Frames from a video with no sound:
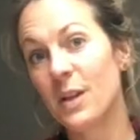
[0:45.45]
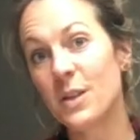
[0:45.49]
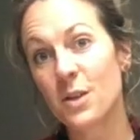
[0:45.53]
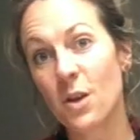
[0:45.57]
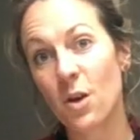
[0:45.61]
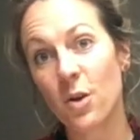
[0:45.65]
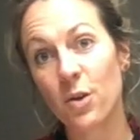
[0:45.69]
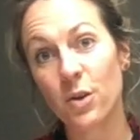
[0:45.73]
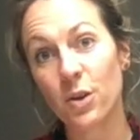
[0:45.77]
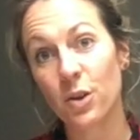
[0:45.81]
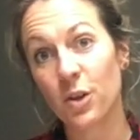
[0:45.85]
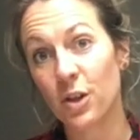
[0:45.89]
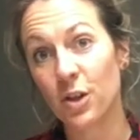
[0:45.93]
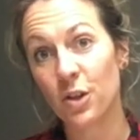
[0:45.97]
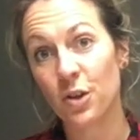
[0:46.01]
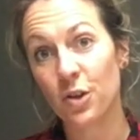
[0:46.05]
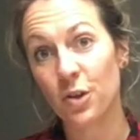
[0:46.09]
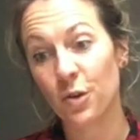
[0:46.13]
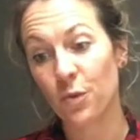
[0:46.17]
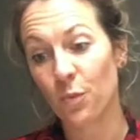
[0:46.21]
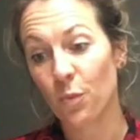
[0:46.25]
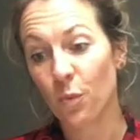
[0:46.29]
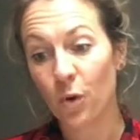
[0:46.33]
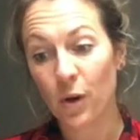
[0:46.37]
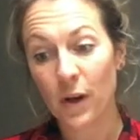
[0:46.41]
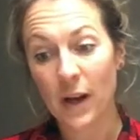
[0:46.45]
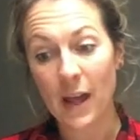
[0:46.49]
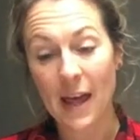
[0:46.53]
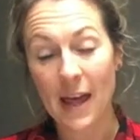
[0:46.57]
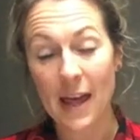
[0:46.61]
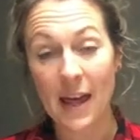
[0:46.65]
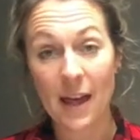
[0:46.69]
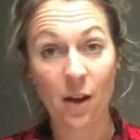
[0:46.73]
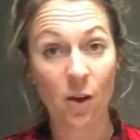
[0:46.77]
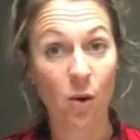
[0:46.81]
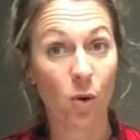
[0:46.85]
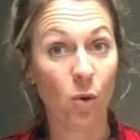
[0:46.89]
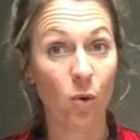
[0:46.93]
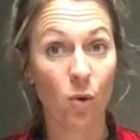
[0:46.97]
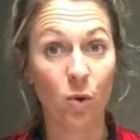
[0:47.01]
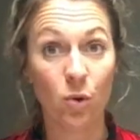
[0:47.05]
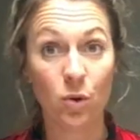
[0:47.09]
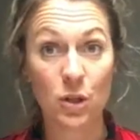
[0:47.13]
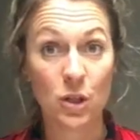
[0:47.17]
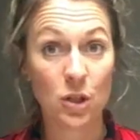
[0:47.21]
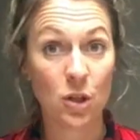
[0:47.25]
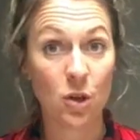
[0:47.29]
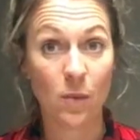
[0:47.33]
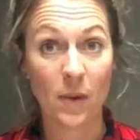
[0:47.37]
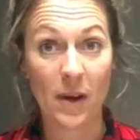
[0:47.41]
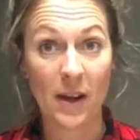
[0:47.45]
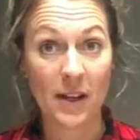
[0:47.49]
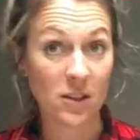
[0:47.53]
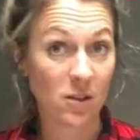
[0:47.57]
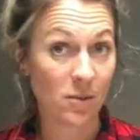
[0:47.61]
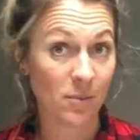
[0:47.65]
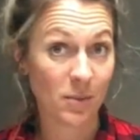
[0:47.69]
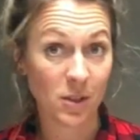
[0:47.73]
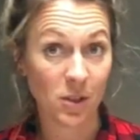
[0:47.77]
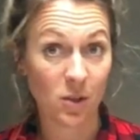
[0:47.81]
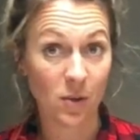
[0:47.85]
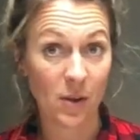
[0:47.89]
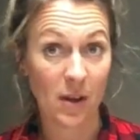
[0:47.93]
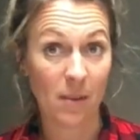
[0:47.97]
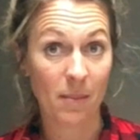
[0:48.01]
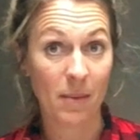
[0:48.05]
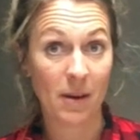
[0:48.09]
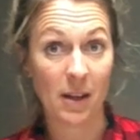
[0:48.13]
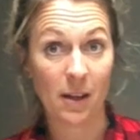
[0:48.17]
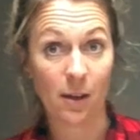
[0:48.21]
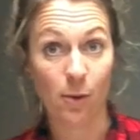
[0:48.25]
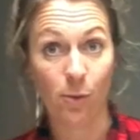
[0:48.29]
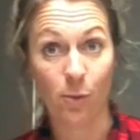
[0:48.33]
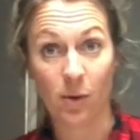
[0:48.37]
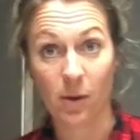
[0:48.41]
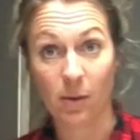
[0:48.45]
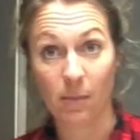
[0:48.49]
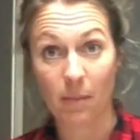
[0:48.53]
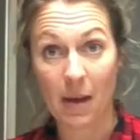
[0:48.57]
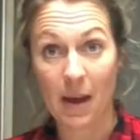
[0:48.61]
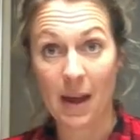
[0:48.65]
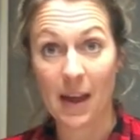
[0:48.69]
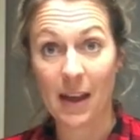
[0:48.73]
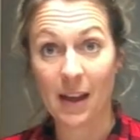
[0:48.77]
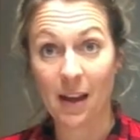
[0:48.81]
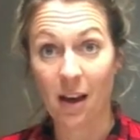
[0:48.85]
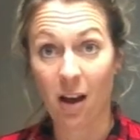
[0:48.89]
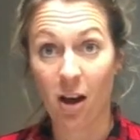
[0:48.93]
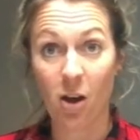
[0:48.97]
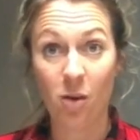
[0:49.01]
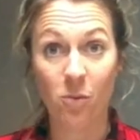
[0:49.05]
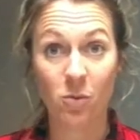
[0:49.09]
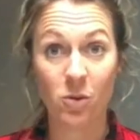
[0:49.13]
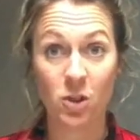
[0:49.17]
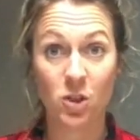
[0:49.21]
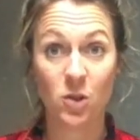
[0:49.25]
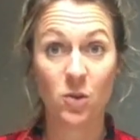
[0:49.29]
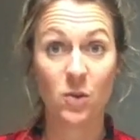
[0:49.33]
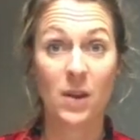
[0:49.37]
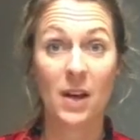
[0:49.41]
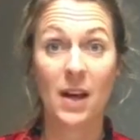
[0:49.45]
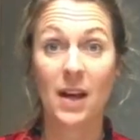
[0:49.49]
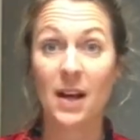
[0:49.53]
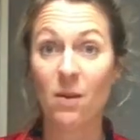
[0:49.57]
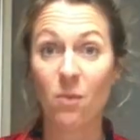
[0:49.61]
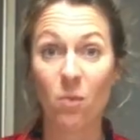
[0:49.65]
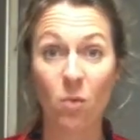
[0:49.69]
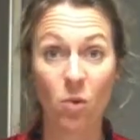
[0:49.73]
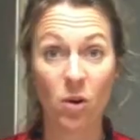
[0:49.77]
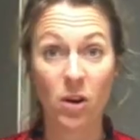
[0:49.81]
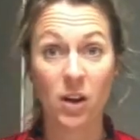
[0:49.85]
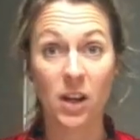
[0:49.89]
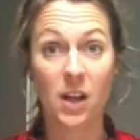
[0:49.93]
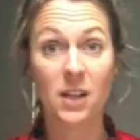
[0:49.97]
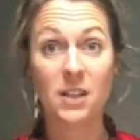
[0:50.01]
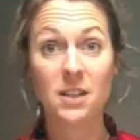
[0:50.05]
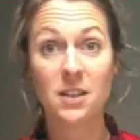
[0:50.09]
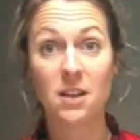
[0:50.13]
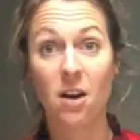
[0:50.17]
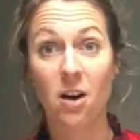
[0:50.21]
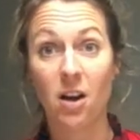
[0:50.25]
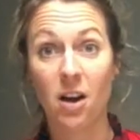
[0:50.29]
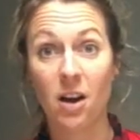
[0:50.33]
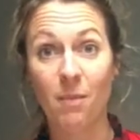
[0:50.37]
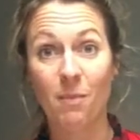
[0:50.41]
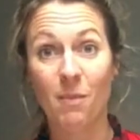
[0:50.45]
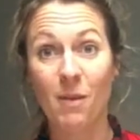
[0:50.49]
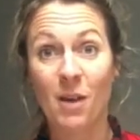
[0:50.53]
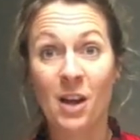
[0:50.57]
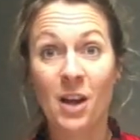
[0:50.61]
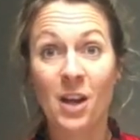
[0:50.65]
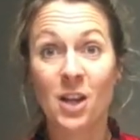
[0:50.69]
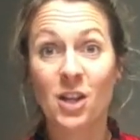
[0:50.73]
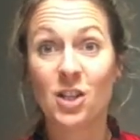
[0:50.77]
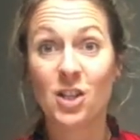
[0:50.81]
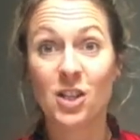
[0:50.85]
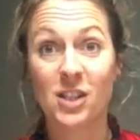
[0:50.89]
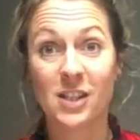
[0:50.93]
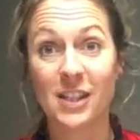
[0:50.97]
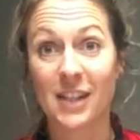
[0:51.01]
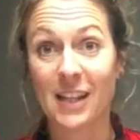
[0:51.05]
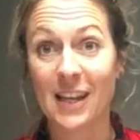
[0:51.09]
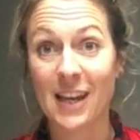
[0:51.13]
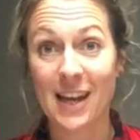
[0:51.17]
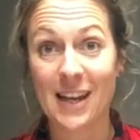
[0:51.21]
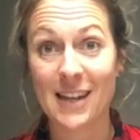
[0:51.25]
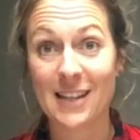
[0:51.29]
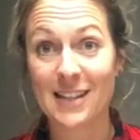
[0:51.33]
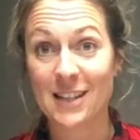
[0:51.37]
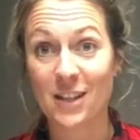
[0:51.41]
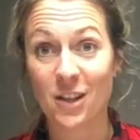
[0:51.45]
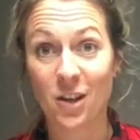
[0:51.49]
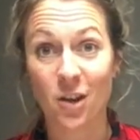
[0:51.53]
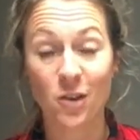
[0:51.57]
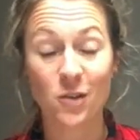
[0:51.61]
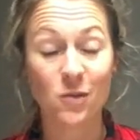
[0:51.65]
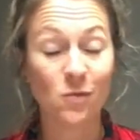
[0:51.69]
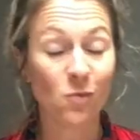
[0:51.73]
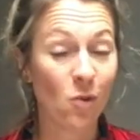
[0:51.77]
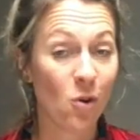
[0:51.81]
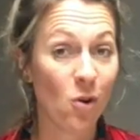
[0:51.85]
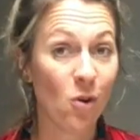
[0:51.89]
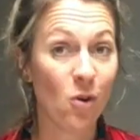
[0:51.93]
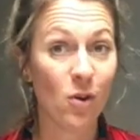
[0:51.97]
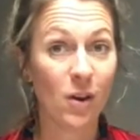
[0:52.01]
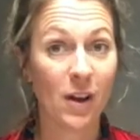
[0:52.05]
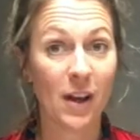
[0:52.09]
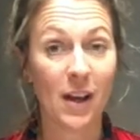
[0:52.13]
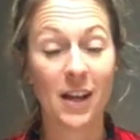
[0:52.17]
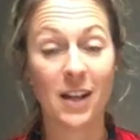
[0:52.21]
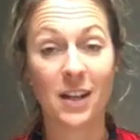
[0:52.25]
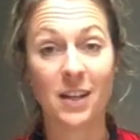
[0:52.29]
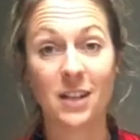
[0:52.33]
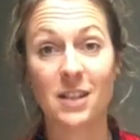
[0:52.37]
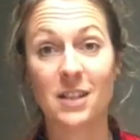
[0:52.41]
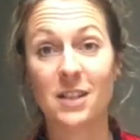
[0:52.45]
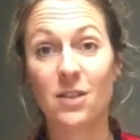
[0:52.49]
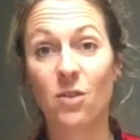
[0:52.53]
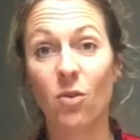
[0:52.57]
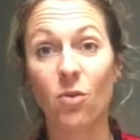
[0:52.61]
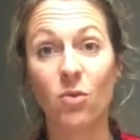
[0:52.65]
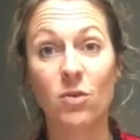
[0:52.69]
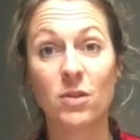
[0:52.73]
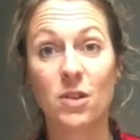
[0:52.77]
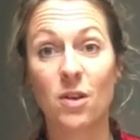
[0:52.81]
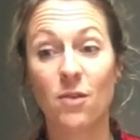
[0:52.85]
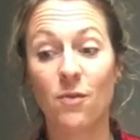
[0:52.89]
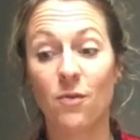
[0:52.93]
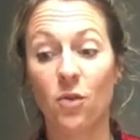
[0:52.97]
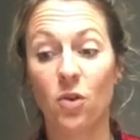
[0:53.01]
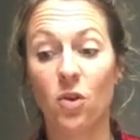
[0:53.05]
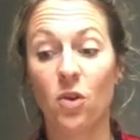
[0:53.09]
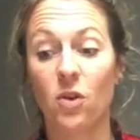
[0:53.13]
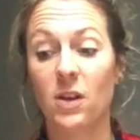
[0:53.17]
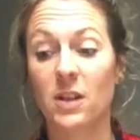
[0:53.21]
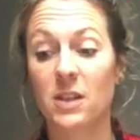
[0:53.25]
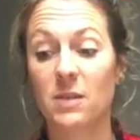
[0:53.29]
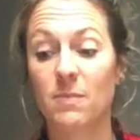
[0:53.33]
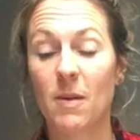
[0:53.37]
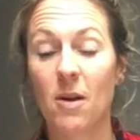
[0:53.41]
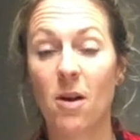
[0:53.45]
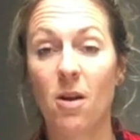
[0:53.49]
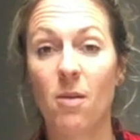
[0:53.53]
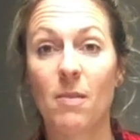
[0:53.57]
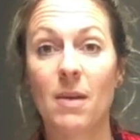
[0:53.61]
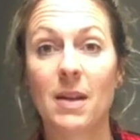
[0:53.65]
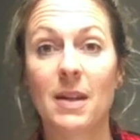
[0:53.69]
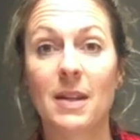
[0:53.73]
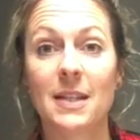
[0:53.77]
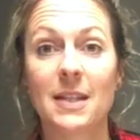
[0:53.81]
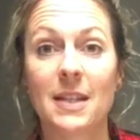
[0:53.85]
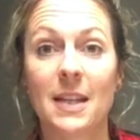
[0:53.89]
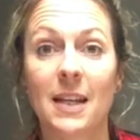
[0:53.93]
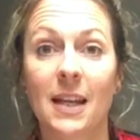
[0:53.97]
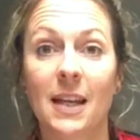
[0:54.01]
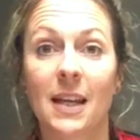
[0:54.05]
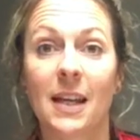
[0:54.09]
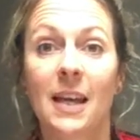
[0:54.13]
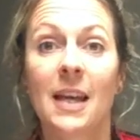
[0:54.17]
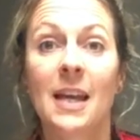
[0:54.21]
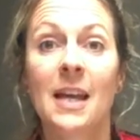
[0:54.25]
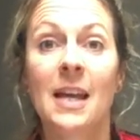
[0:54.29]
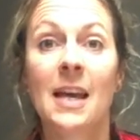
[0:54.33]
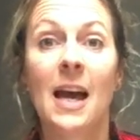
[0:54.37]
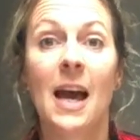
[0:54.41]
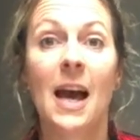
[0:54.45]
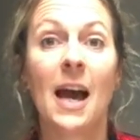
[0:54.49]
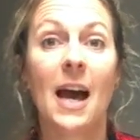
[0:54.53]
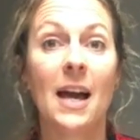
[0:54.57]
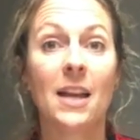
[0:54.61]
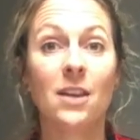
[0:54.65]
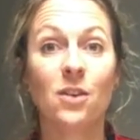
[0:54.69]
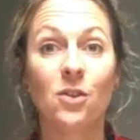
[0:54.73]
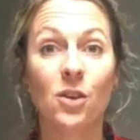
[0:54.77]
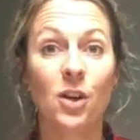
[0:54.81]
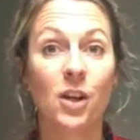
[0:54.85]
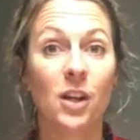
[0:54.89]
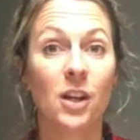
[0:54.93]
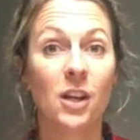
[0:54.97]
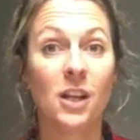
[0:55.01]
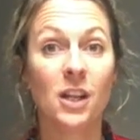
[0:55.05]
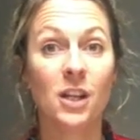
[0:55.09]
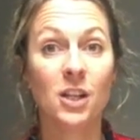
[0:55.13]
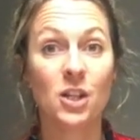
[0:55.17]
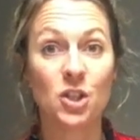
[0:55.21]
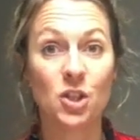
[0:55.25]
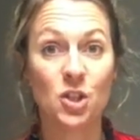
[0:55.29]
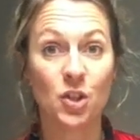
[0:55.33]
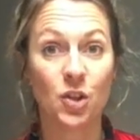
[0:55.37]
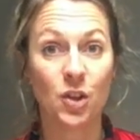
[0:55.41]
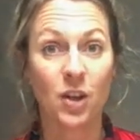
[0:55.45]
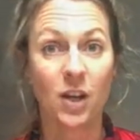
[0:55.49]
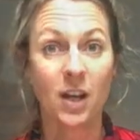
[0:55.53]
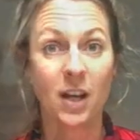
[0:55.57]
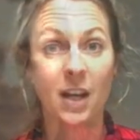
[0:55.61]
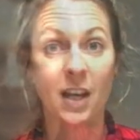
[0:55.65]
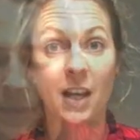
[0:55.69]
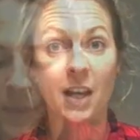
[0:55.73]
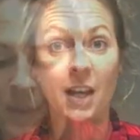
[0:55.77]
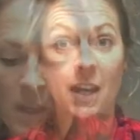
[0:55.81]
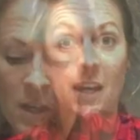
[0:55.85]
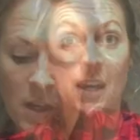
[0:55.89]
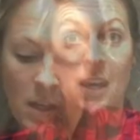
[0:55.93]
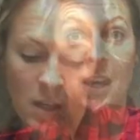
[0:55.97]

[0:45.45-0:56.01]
So you can do 1 egg or 2 eggs, up to you how many you want to make. I would do it one at a time just in case it goes wrong and also for your experimenting. And you're going to need sugar.